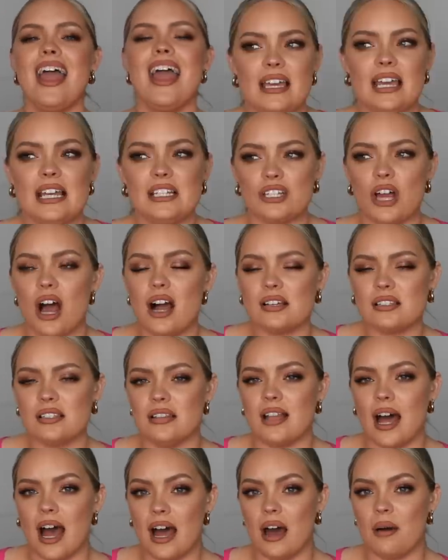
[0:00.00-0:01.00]
he talks
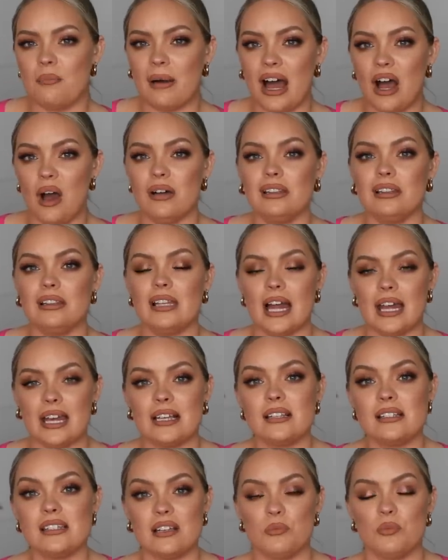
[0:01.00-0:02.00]
a lot about
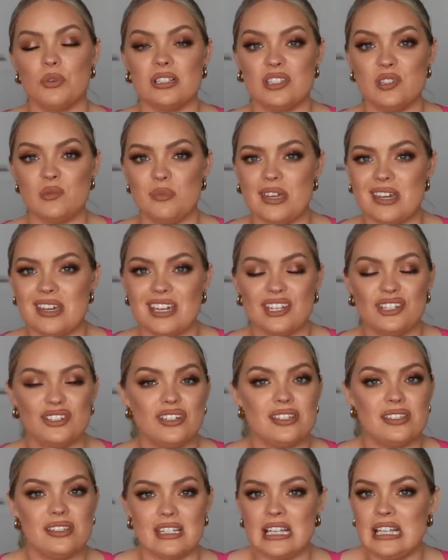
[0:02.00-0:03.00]
letting someone speak and
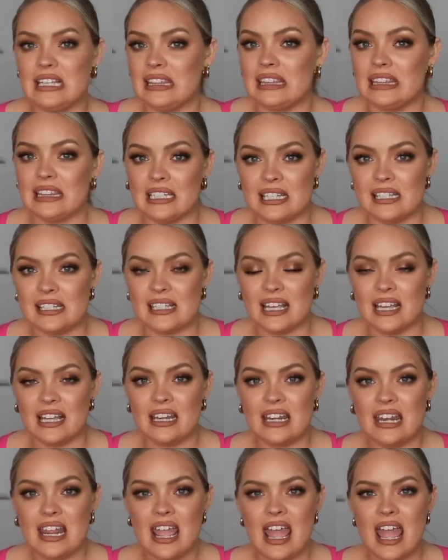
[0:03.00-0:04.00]
just sit and
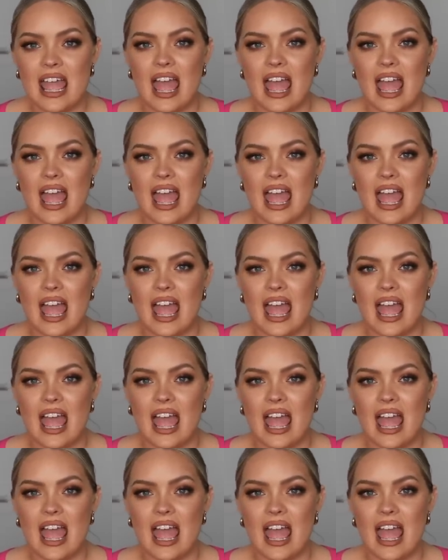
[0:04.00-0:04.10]
listen